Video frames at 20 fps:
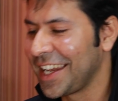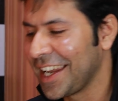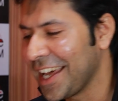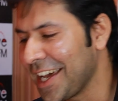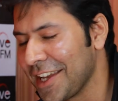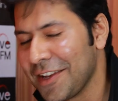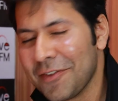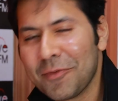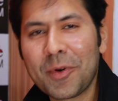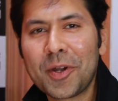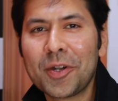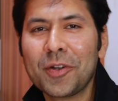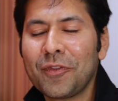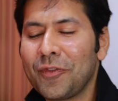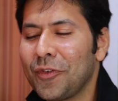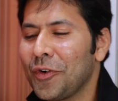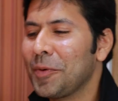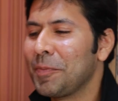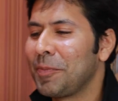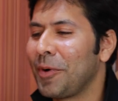Live
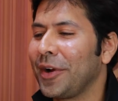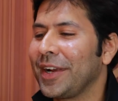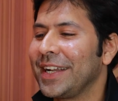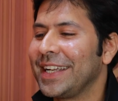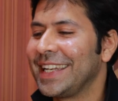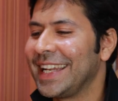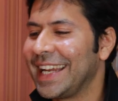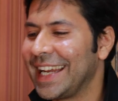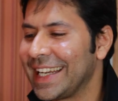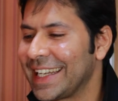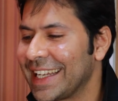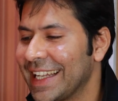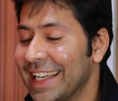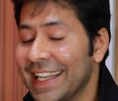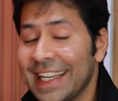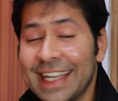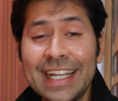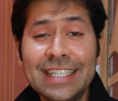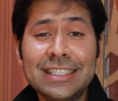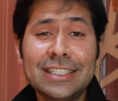104.8.
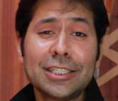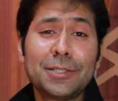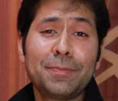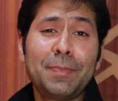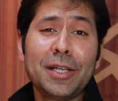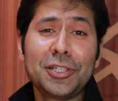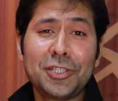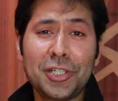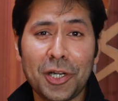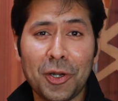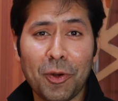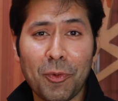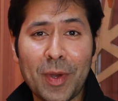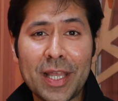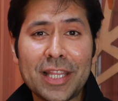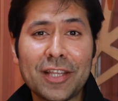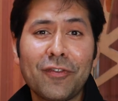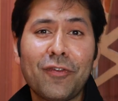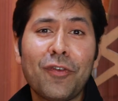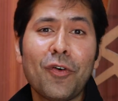It's a special
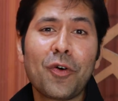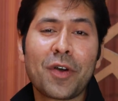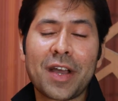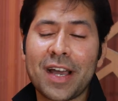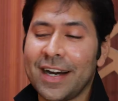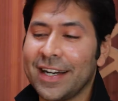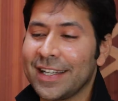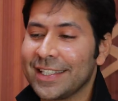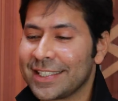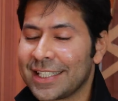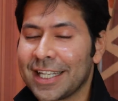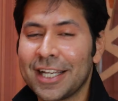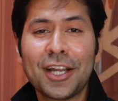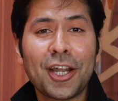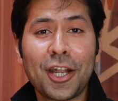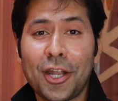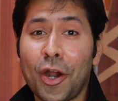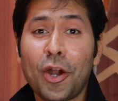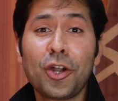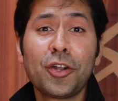weather forecast.
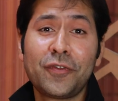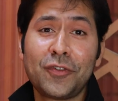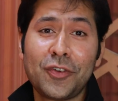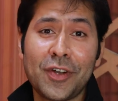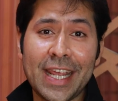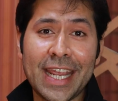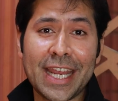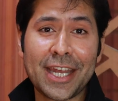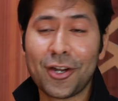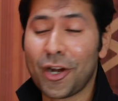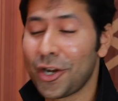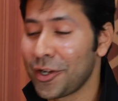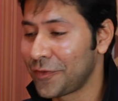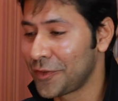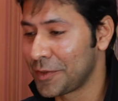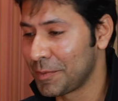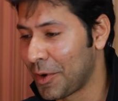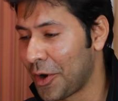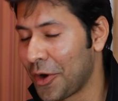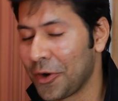Not of today, not
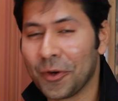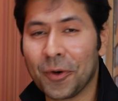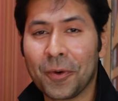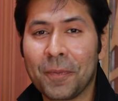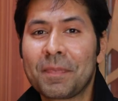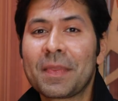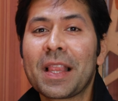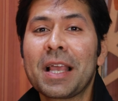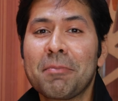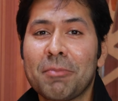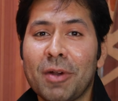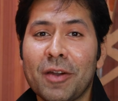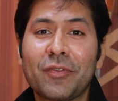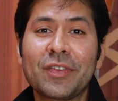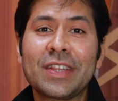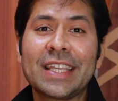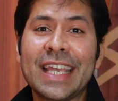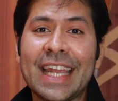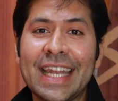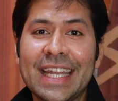of tomorrow, but
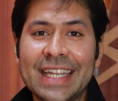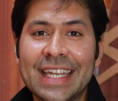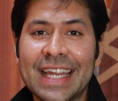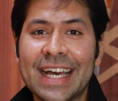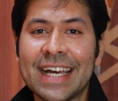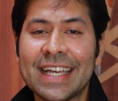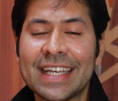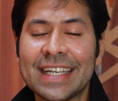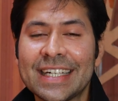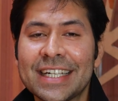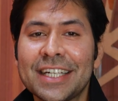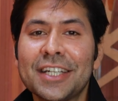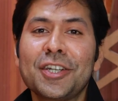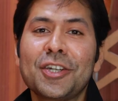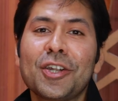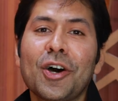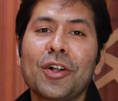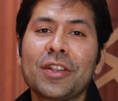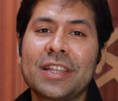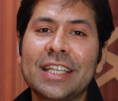for the entire
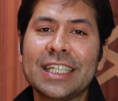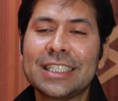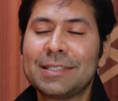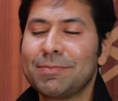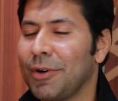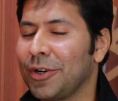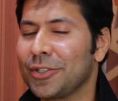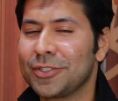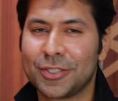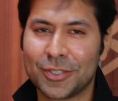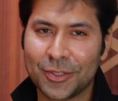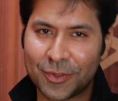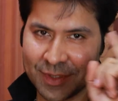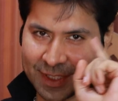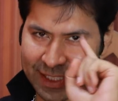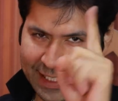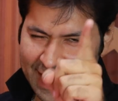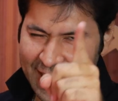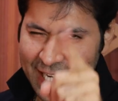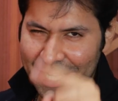North East Monsoon.
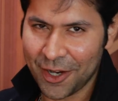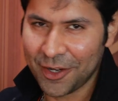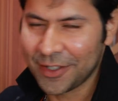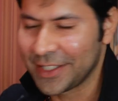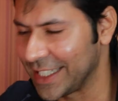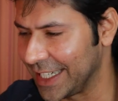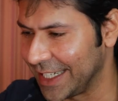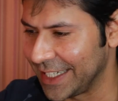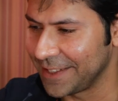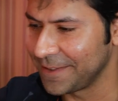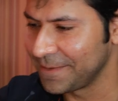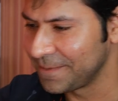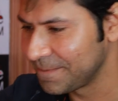Stay locked in.